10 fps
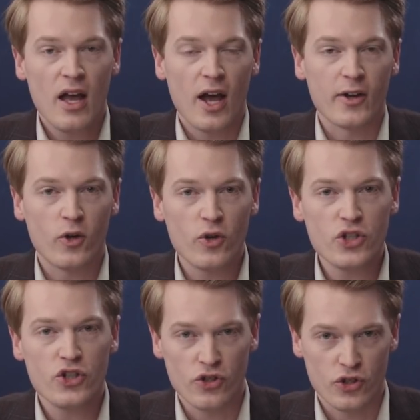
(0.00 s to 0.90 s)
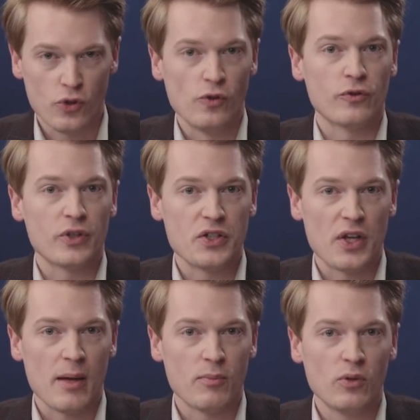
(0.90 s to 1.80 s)
a Christian school, for
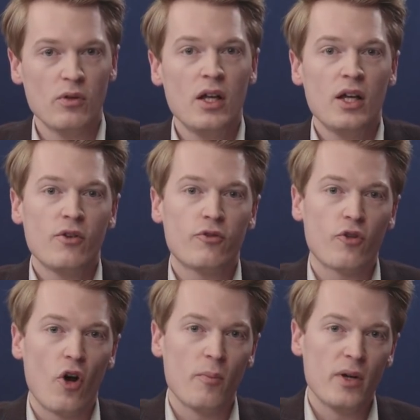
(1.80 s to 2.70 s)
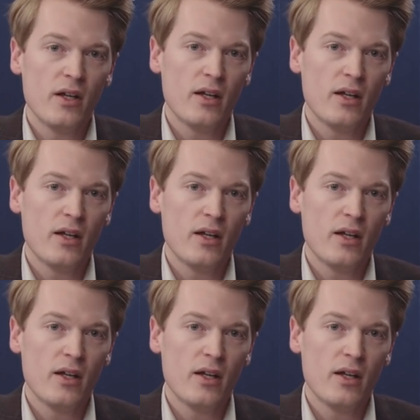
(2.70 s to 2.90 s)
example, from